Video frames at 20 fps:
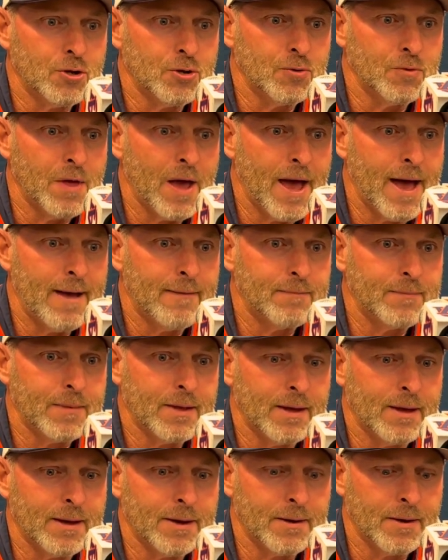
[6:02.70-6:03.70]
to that
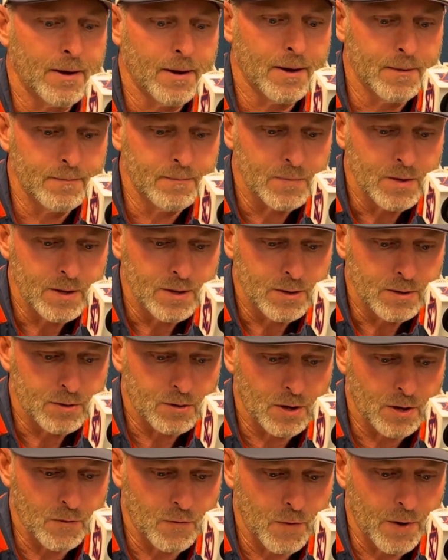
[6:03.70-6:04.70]
and
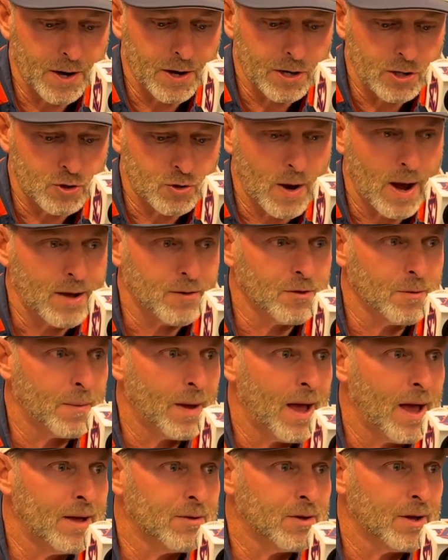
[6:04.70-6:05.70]
see if we can attract some
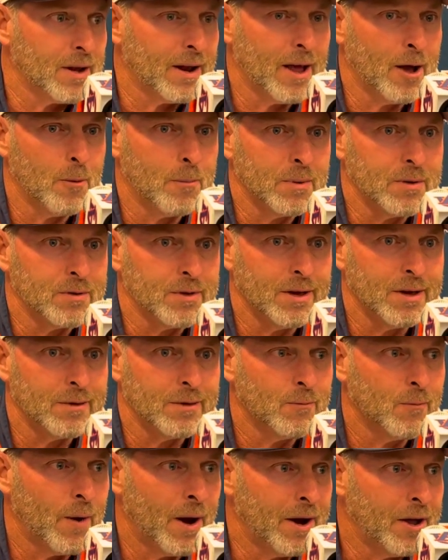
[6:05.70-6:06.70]
guys that help us get
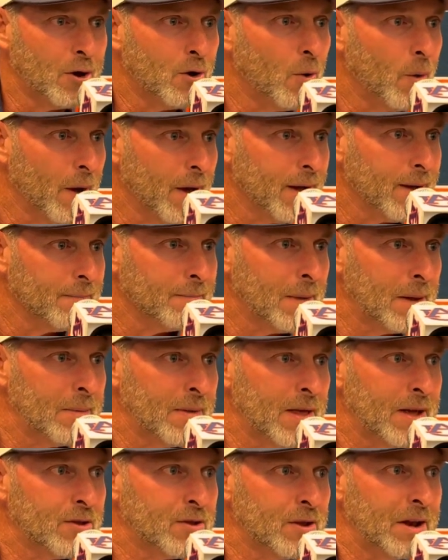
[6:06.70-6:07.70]
ready quick. Maybe
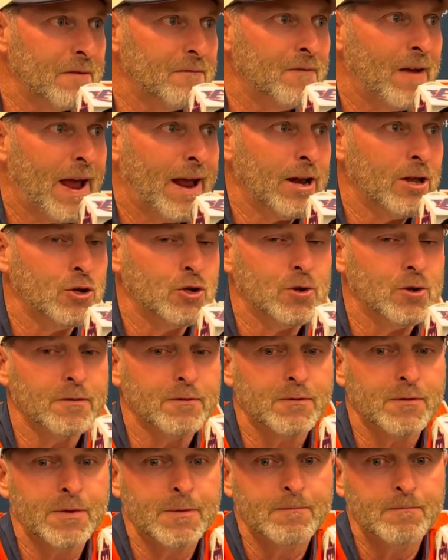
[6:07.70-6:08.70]
that's an advantage
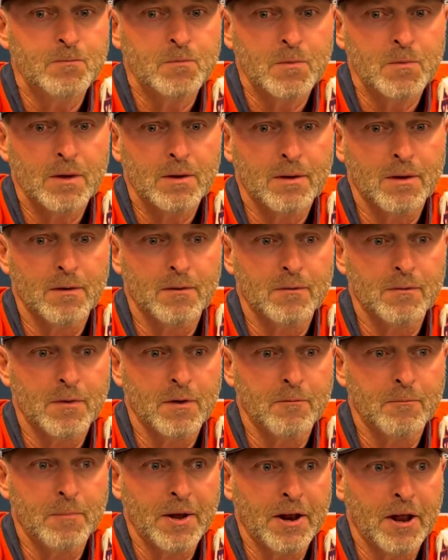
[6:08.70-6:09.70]

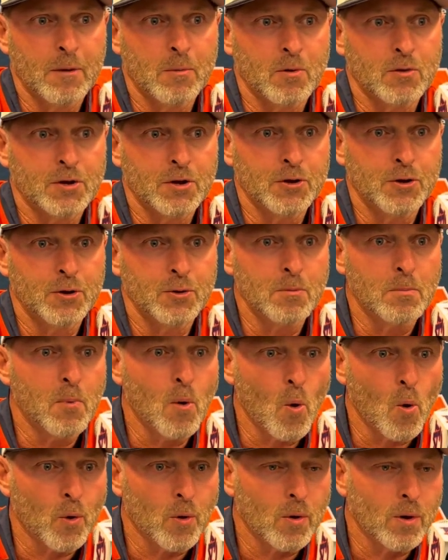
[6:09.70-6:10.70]
of being able to do the
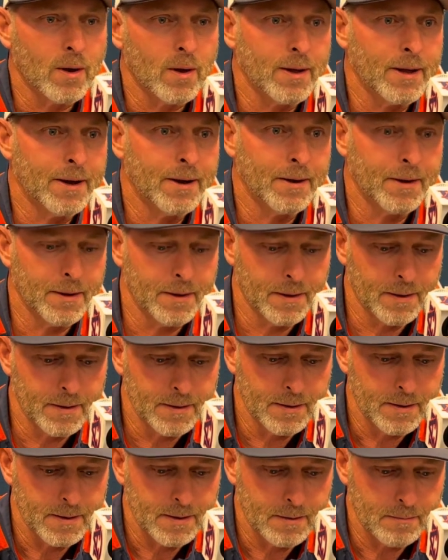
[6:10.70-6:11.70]
portal and
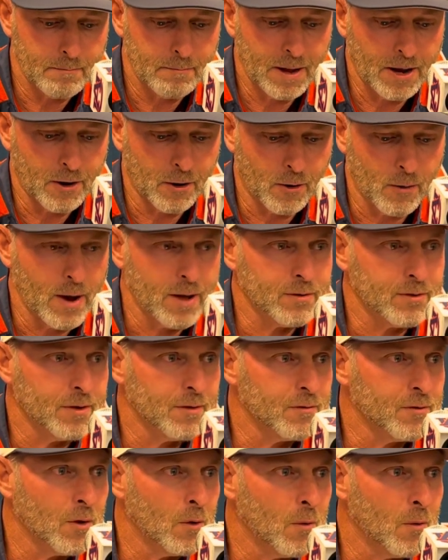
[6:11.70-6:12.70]
being
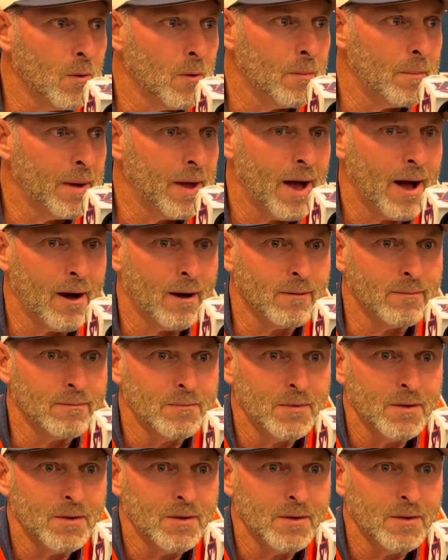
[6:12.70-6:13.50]
aggressive. So we'll be out